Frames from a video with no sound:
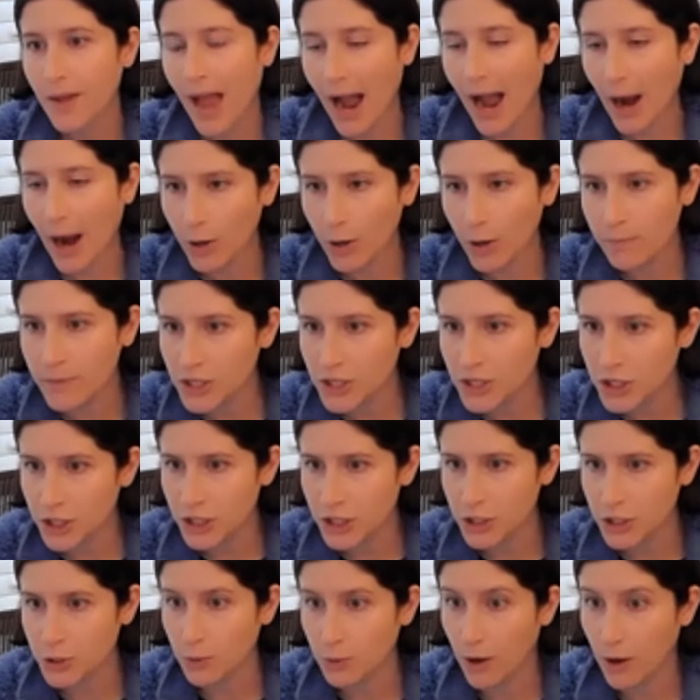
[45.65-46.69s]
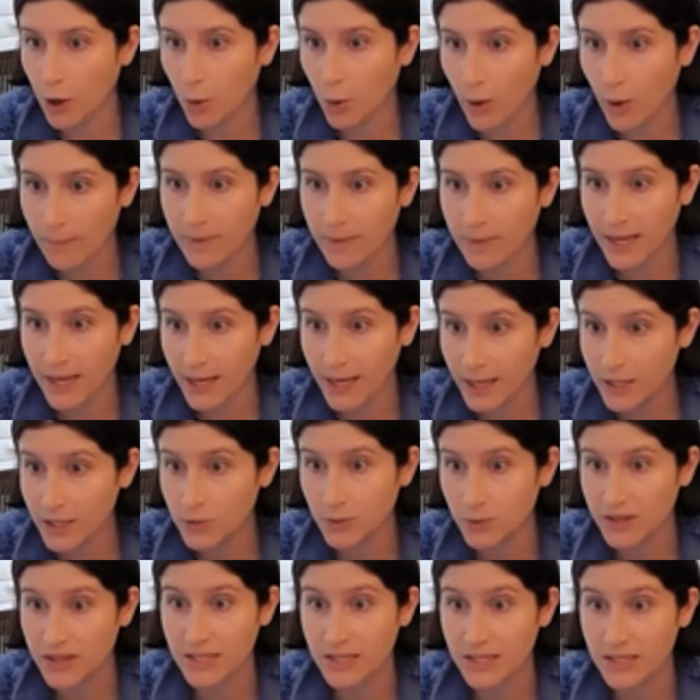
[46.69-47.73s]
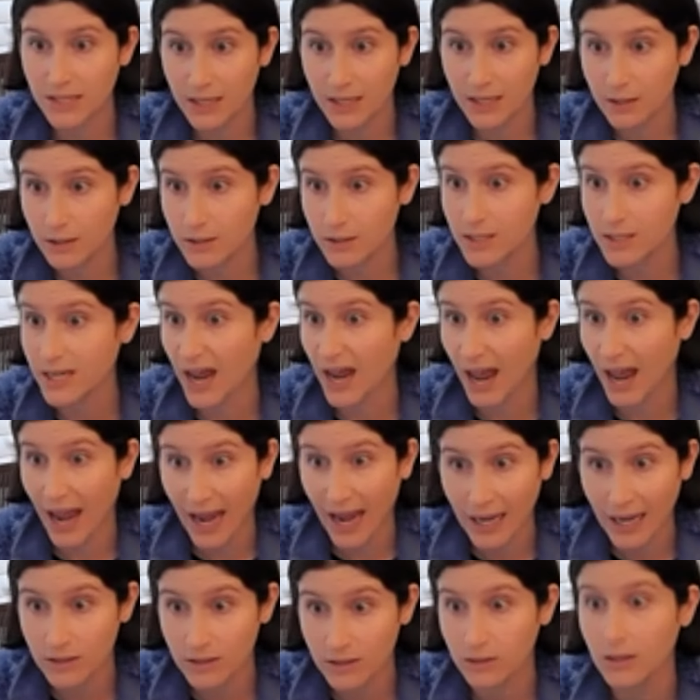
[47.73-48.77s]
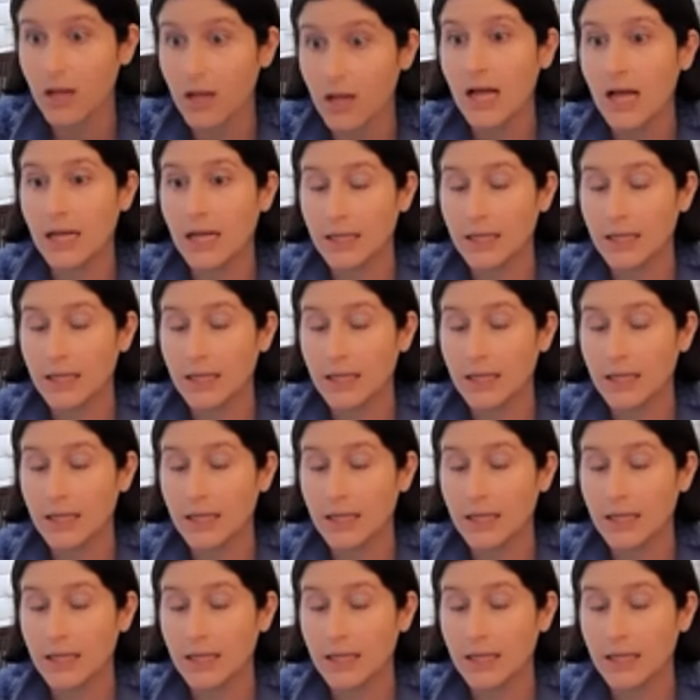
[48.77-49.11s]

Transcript: Our mission is to equip kids with the skills to handle